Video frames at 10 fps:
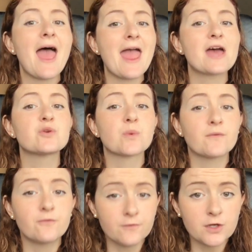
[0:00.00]
and
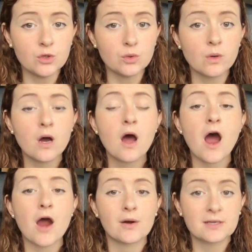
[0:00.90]
review
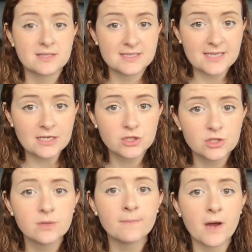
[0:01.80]
are
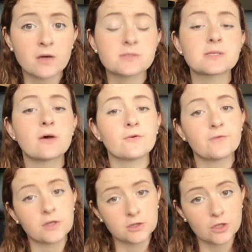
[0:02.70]
essential parts
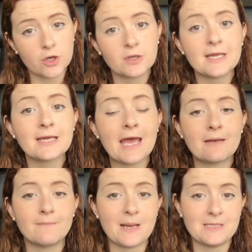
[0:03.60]
of learning
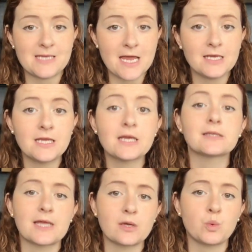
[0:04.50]
and
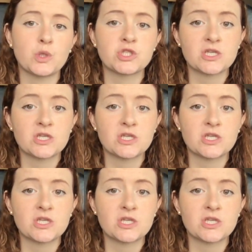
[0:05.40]
maintaining language